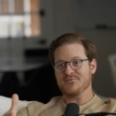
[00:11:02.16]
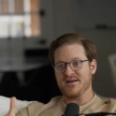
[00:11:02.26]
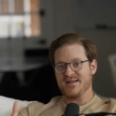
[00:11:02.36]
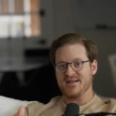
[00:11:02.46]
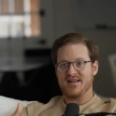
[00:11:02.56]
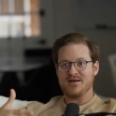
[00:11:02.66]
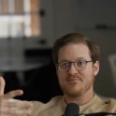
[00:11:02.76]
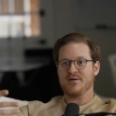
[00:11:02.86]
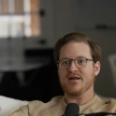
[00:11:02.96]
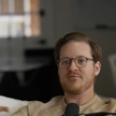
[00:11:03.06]
read it,
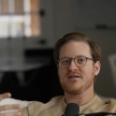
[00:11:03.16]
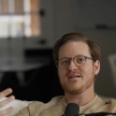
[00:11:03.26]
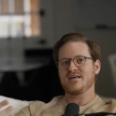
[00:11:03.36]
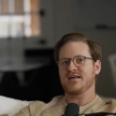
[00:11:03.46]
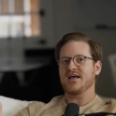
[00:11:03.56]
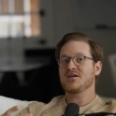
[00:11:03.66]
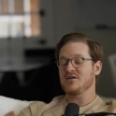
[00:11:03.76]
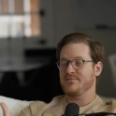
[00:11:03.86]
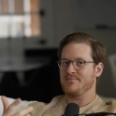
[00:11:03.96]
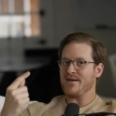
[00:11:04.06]
but really it
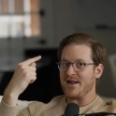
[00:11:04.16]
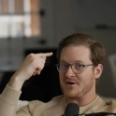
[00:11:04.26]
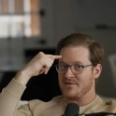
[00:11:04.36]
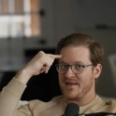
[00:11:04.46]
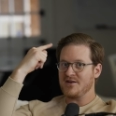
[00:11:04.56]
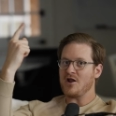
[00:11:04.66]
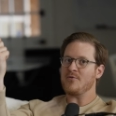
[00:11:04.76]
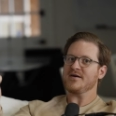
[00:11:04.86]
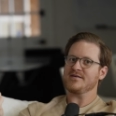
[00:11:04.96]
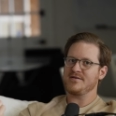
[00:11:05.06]
could be better and they
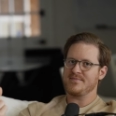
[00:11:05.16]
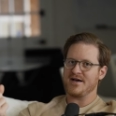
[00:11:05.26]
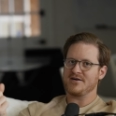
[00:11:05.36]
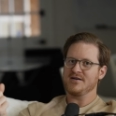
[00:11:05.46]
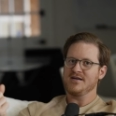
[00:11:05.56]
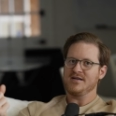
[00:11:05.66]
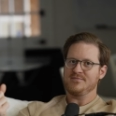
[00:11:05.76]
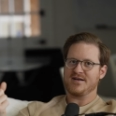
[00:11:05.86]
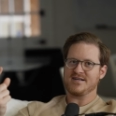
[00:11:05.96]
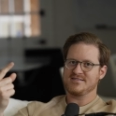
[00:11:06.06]
know it could be better
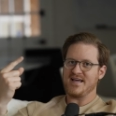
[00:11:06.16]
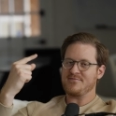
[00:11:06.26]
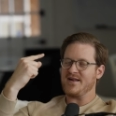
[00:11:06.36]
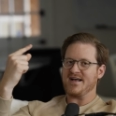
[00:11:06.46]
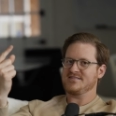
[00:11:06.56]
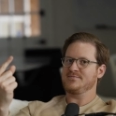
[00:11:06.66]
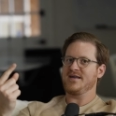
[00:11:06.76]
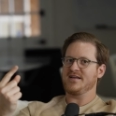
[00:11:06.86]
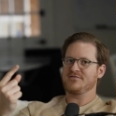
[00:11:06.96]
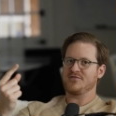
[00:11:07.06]
because they've been
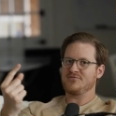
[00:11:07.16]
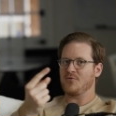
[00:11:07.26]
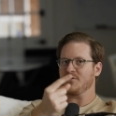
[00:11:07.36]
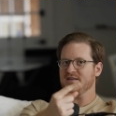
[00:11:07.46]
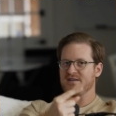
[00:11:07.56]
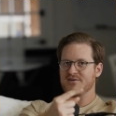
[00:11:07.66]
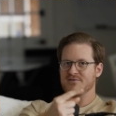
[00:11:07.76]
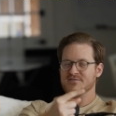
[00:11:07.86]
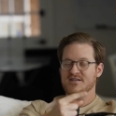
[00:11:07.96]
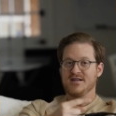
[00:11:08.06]
estimating for 40
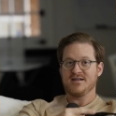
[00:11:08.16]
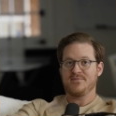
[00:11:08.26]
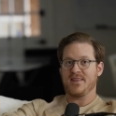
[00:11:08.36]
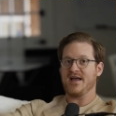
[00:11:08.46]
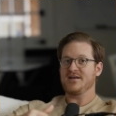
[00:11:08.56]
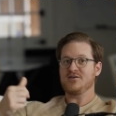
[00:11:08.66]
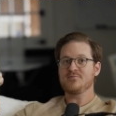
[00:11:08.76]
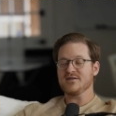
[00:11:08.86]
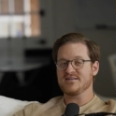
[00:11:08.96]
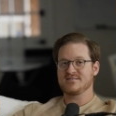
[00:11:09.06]
years and you
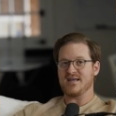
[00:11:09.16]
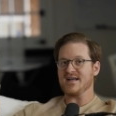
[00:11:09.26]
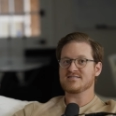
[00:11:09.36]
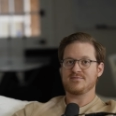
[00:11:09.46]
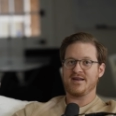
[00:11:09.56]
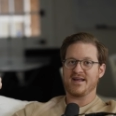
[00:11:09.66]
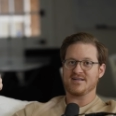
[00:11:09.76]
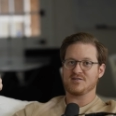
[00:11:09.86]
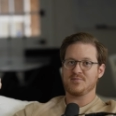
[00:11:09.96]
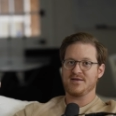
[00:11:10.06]
built this estimating
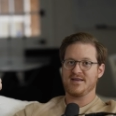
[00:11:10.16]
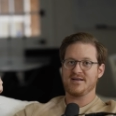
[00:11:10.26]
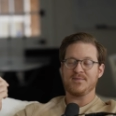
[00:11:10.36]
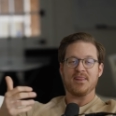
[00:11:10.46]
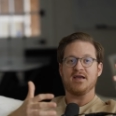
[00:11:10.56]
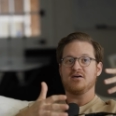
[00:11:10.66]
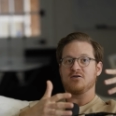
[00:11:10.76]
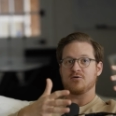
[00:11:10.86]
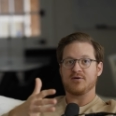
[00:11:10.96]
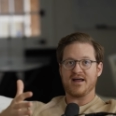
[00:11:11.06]
SOP
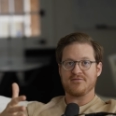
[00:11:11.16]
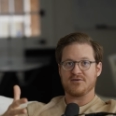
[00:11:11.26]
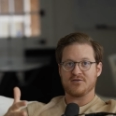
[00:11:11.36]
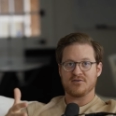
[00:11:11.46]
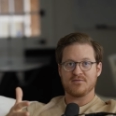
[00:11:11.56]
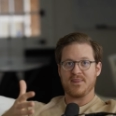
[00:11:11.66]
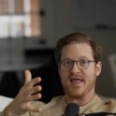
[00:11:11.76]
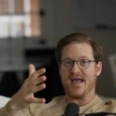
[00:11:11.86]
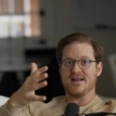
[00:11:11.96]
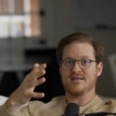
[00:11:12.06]
or whatever,
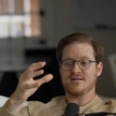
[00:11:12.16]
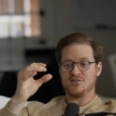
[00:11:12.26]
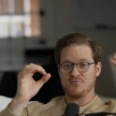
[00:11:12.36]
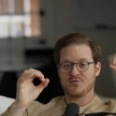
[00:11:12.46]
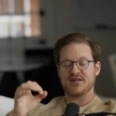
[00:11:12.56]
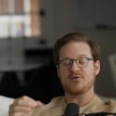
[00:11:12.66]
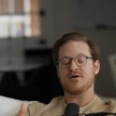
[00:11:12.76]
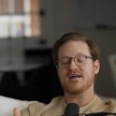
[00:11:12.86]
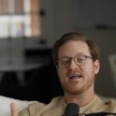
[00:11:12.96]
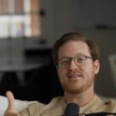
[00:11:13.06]
and you really
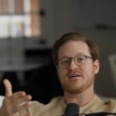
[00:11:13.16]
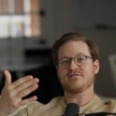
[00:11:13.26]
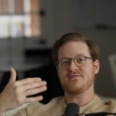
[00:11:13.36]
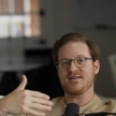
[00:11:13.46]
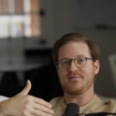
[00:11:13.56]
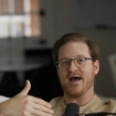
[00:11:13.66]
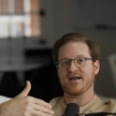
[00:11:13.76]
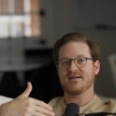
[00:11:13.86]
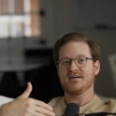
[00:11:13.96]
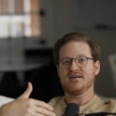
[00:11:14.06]
want to get their feedback.